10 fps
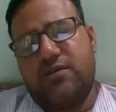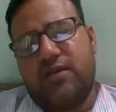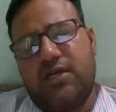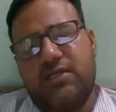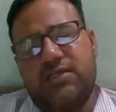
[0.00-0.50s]

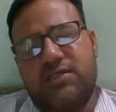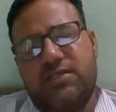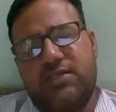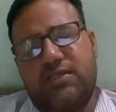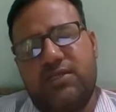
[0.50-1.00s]
against the
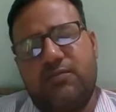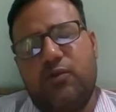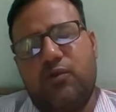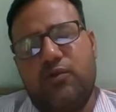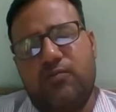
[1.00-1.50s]

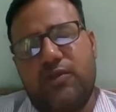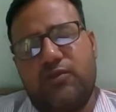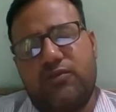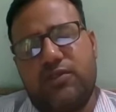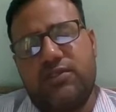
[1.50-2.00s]
seed-borne
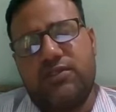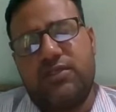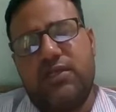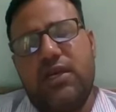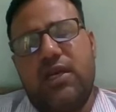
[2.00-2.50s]
pathogens
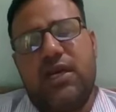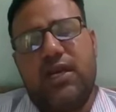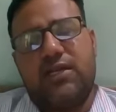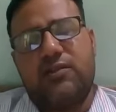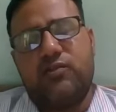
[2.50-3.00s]

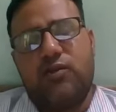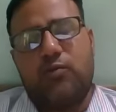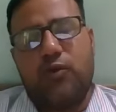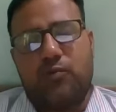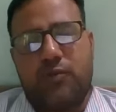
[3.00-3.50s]
and
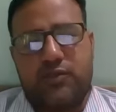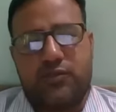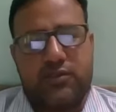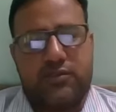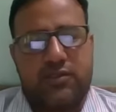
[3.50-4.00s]
soil-borne
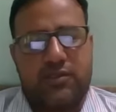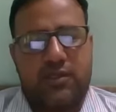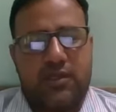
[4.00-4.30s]
pathogens.